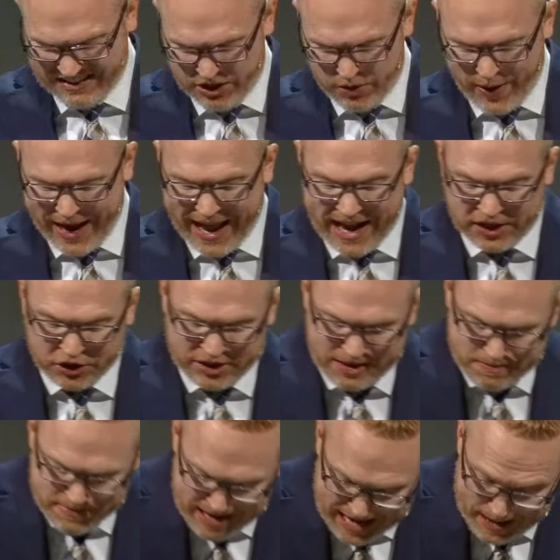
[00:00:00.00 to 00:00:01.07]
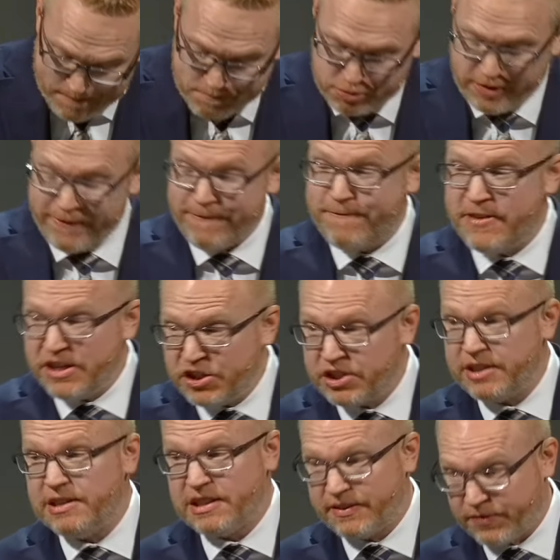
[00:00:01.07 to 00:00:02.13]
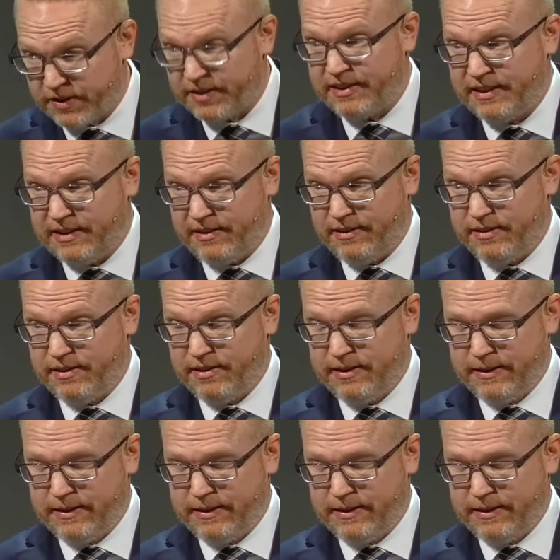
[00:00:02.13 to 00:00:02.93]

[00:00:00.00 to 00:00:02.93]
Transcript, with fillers: you actually make provisions for sin,